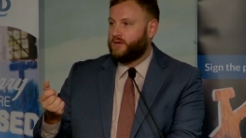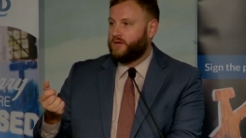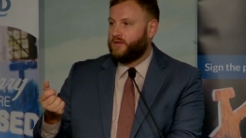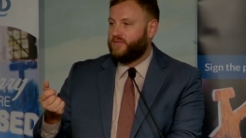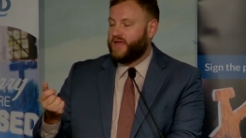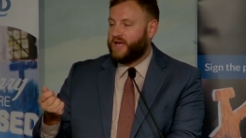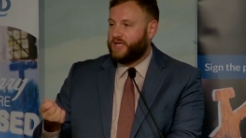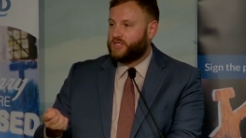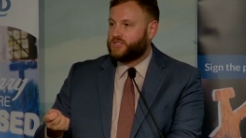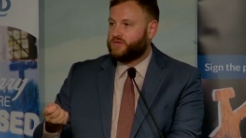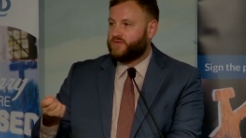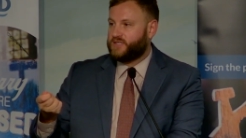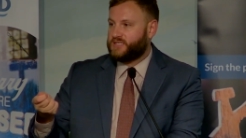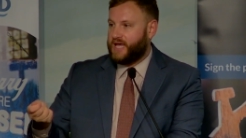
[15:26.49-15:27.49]
that each
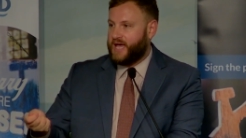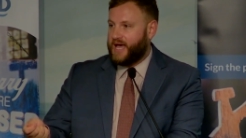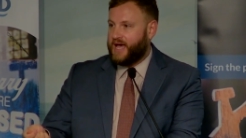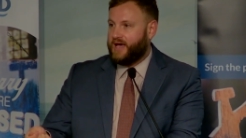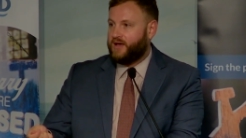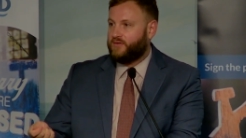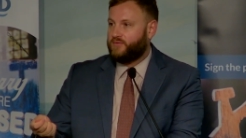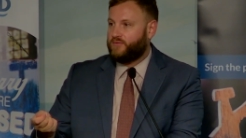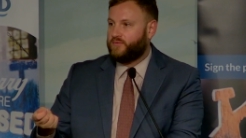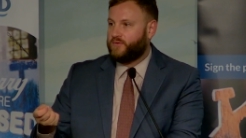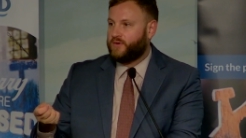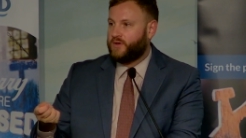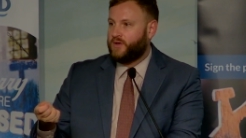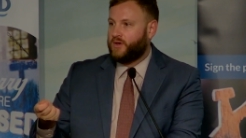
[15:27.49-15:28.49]
of us have,
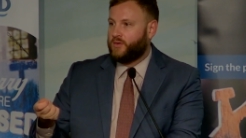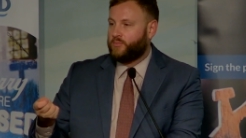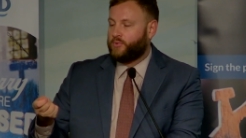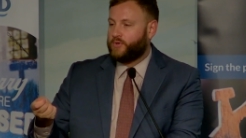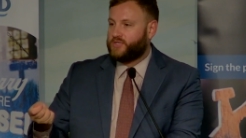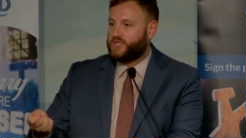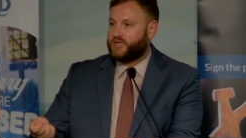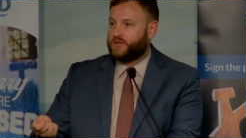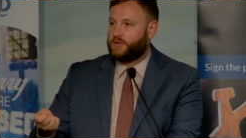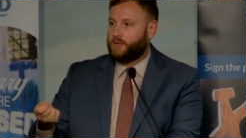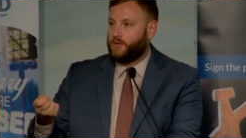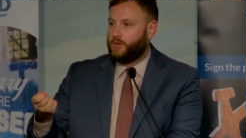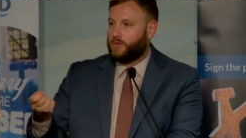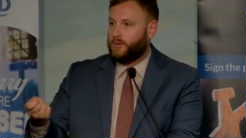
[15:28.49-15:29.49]
particularly at the
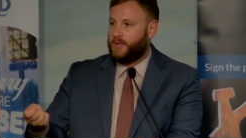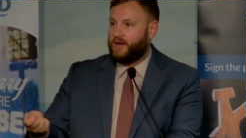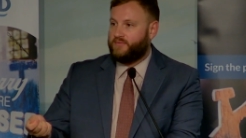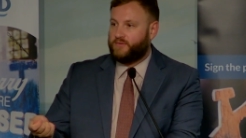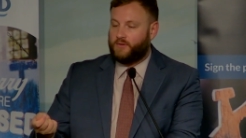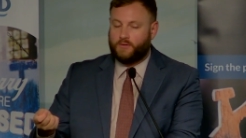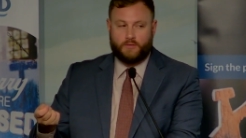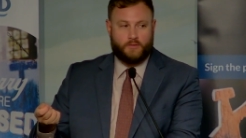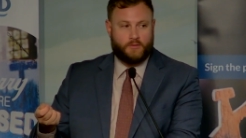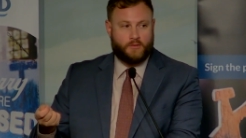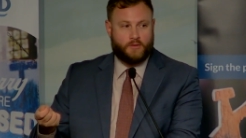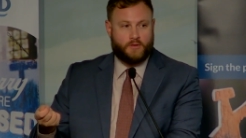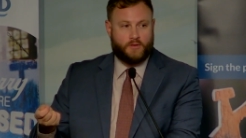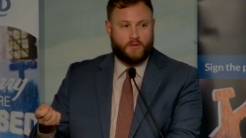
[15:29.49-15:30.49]
local level.
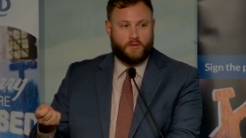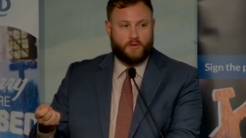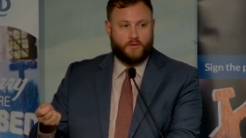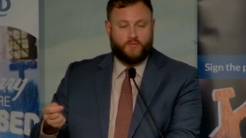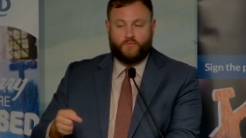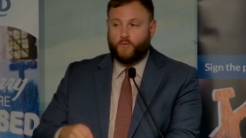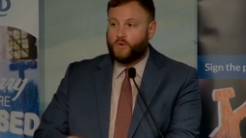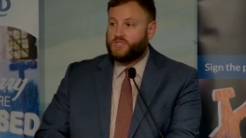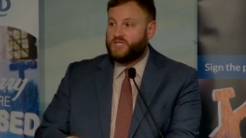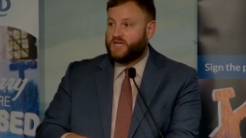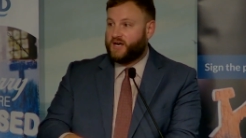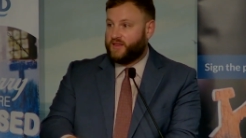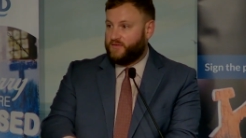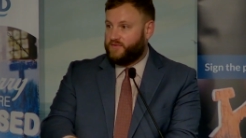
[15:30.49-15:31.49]
14
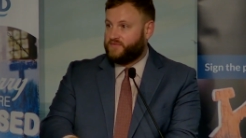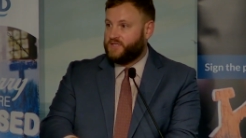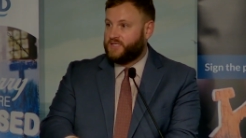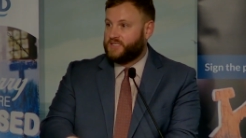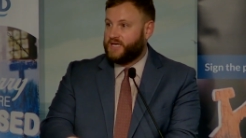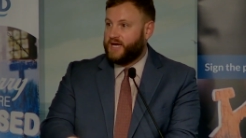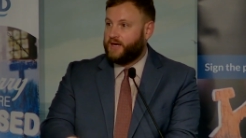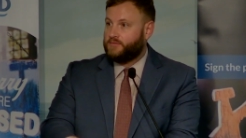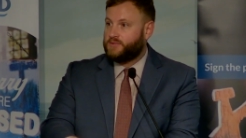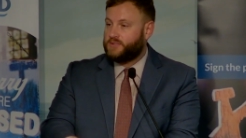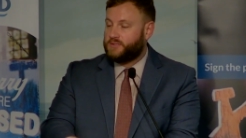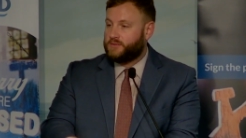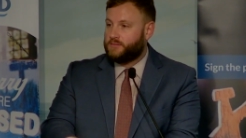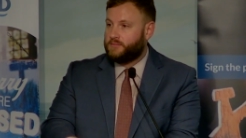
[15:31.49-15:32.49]
out of the 15
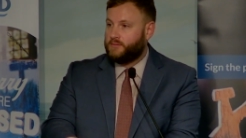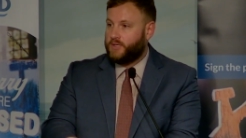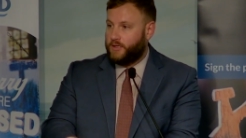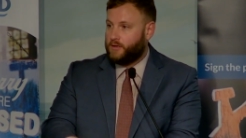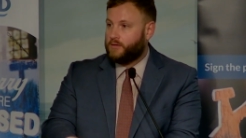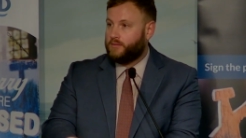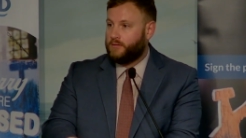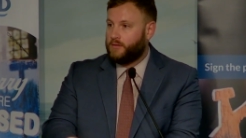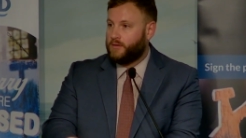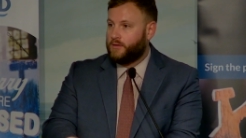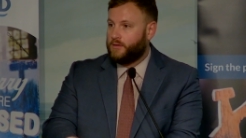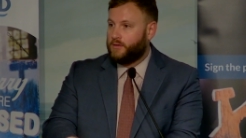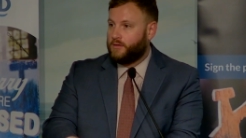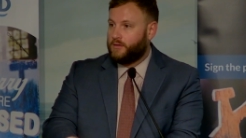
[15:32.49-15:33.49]
towns here
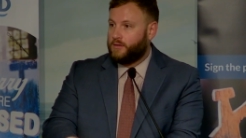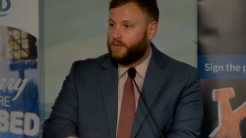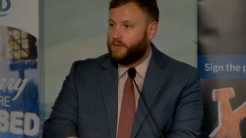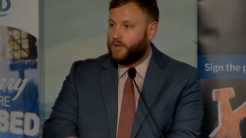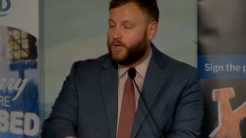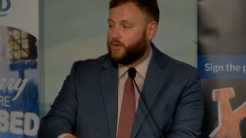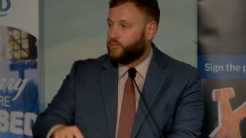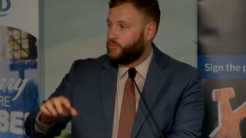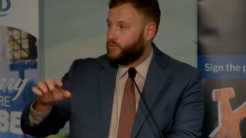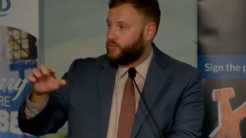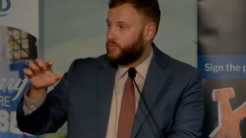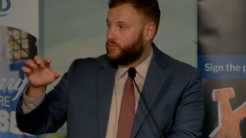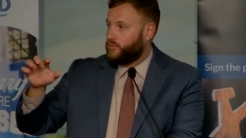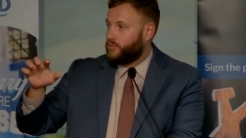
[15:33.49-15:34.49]
are
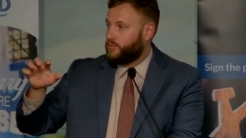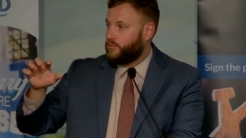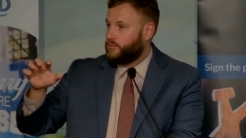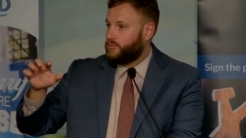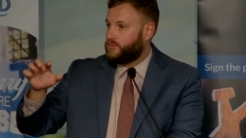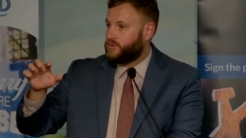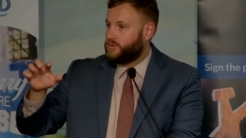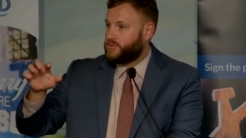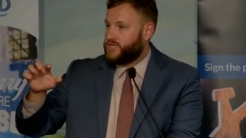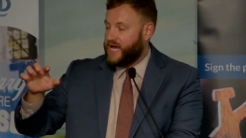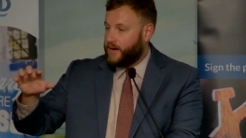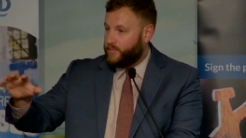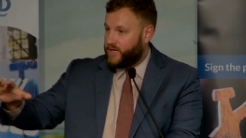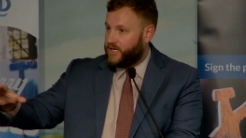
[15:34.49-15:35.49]

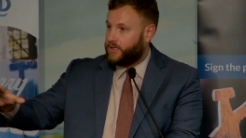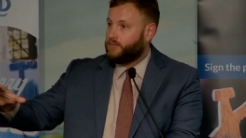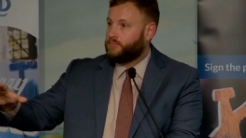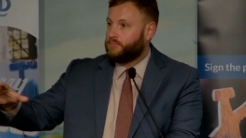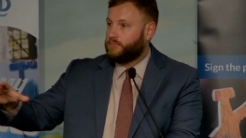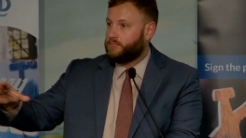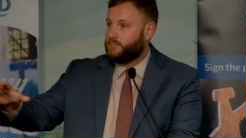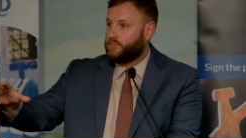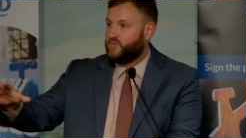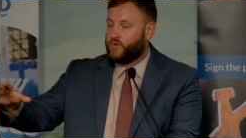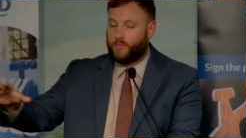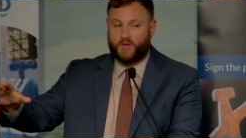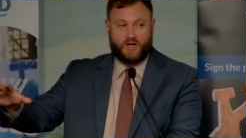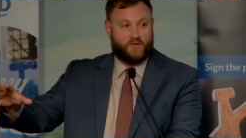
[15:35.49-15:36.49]
town meeting,
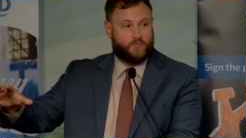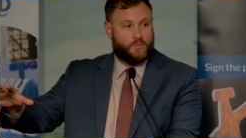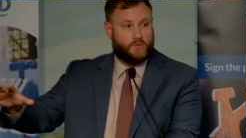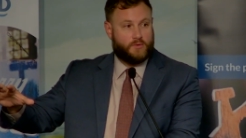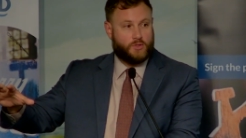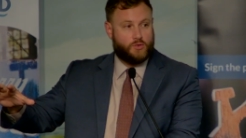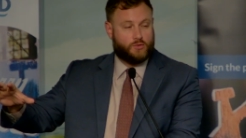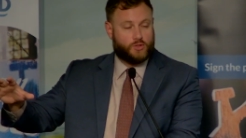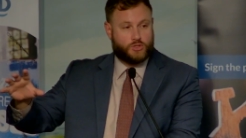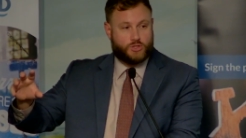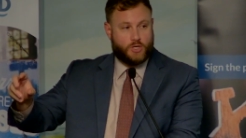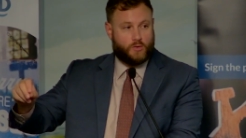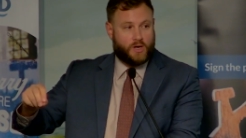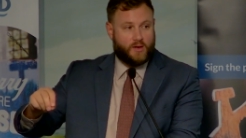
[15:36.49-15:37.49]
form of government. You can just
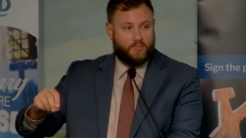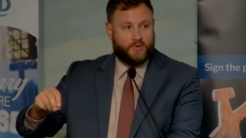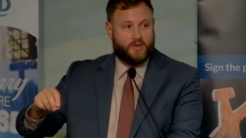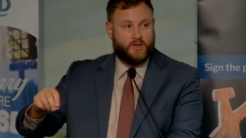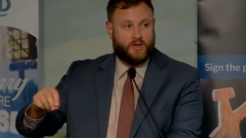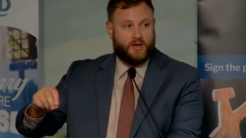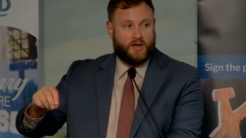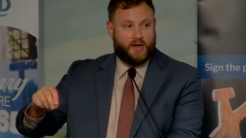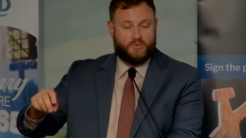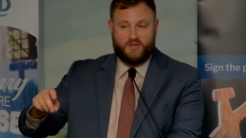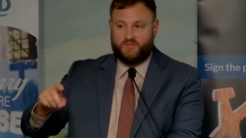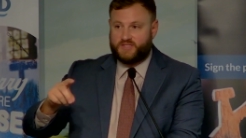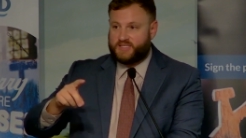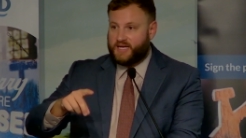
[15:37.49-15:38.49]
show up. I
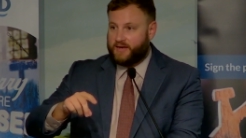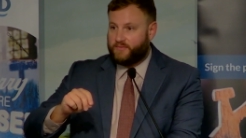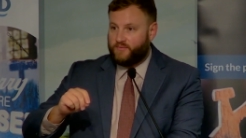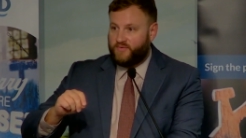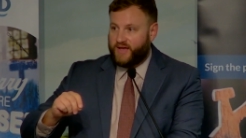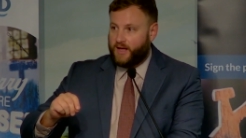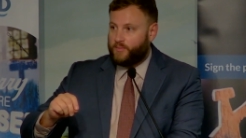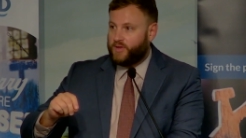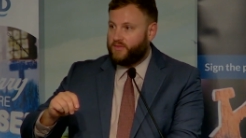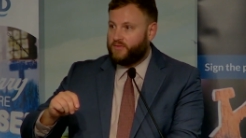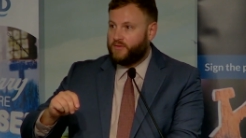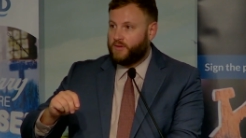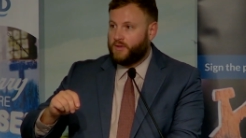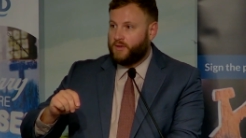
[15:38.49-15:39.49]
believe aside from
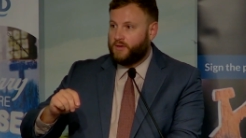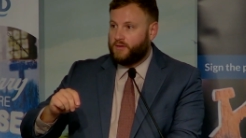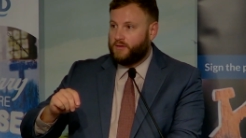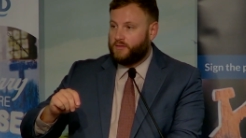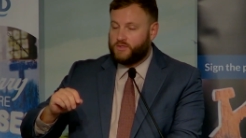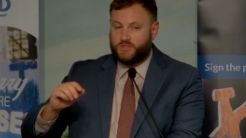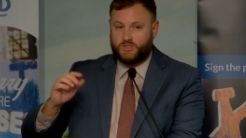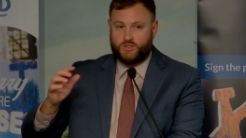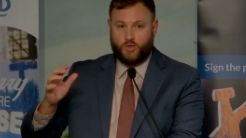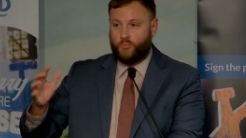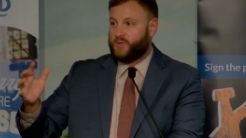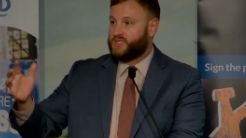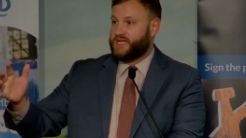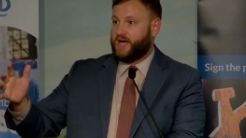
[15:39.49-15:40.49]
Falmouth, this is
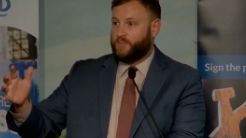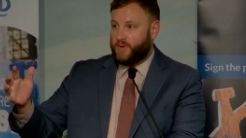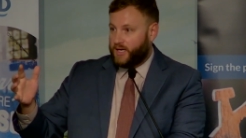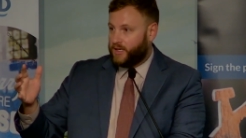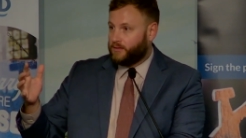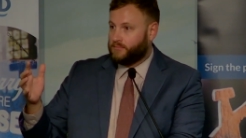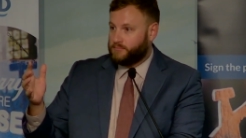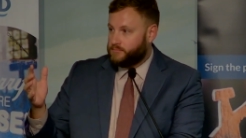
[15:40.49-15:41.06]
open town meeting.